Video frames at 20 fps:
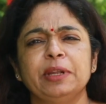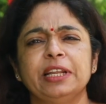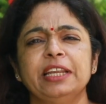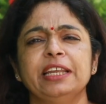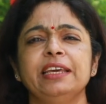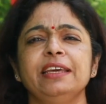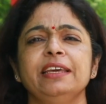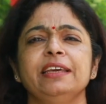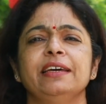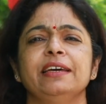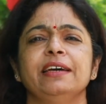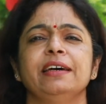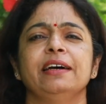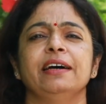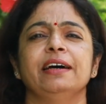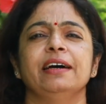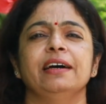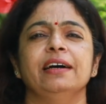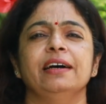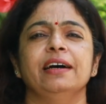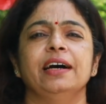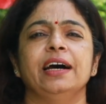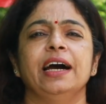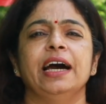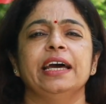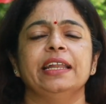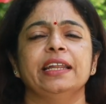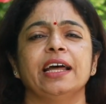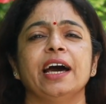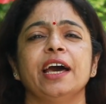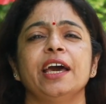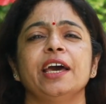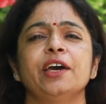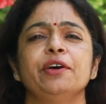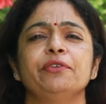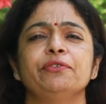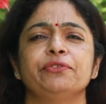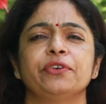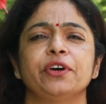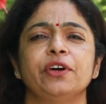Pillai and I
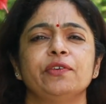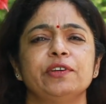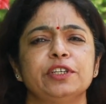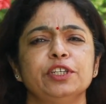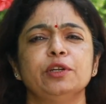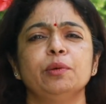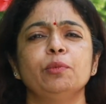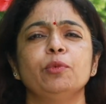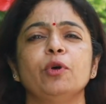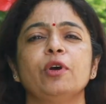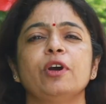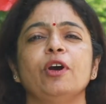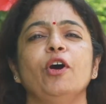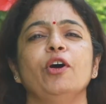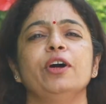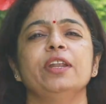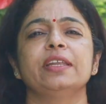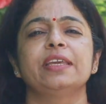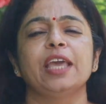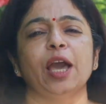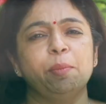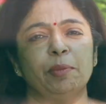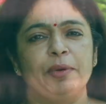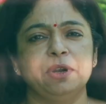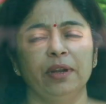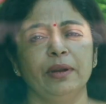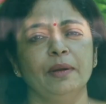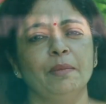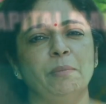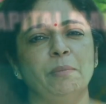have written a book on capital